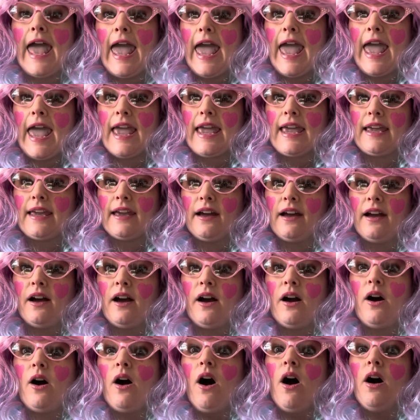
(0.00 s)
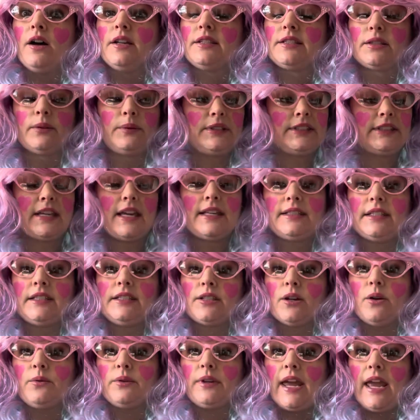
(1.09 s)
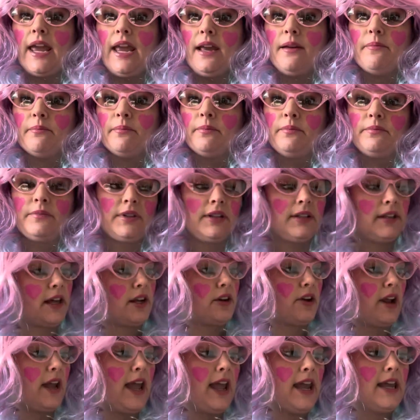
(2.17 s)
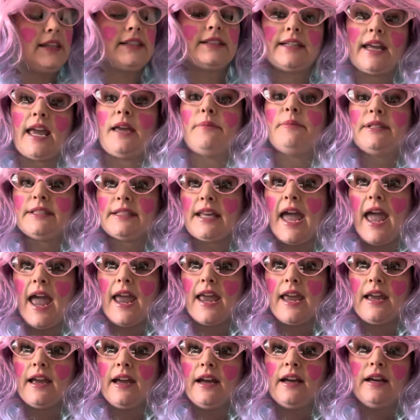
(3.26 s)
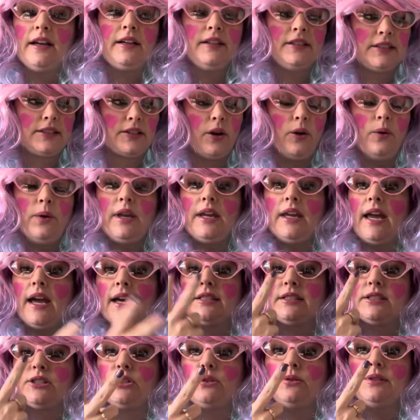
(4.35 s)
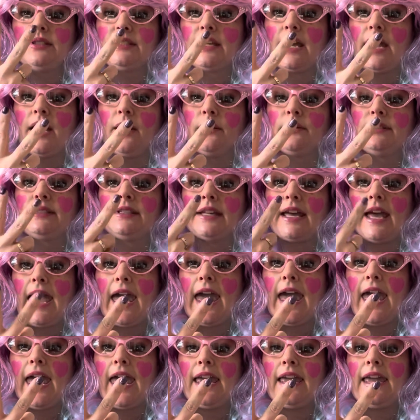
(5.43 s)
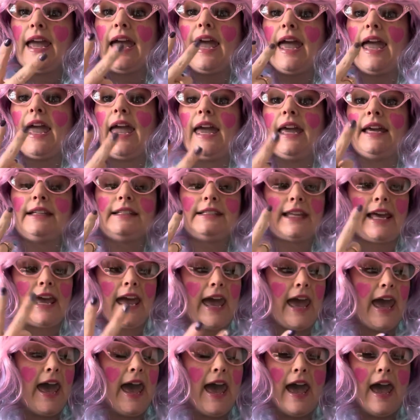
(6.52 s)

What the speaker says: A. So it says its own name. The letter A's name is A. So he has two sounds, A and A.